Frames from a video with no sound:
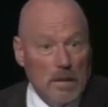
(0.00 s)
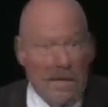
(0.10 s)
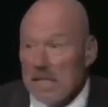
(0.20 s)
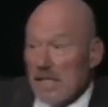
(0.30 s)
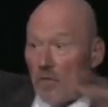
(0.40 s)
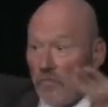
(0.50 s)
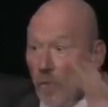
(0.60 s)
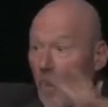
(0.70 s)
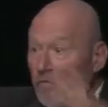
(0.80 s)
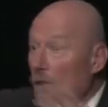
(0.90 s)
he's like the
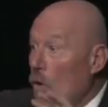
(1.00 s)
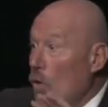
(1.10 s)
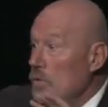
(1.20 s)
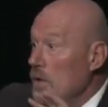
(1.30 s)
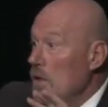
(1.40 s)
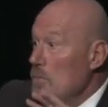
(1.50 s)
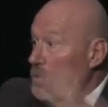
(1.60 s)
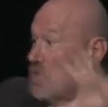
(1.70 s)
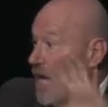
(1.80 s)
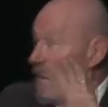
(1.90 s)
fourfold
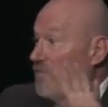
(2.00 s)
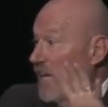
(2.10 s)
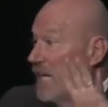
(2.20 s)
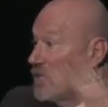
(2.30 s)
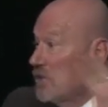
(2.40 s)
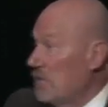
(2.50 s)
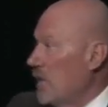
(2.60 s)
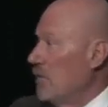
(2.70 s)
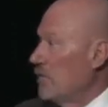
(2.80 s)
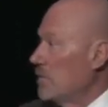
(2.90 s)
personification of
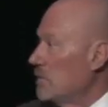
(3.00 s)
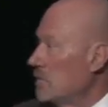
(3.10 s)
evil.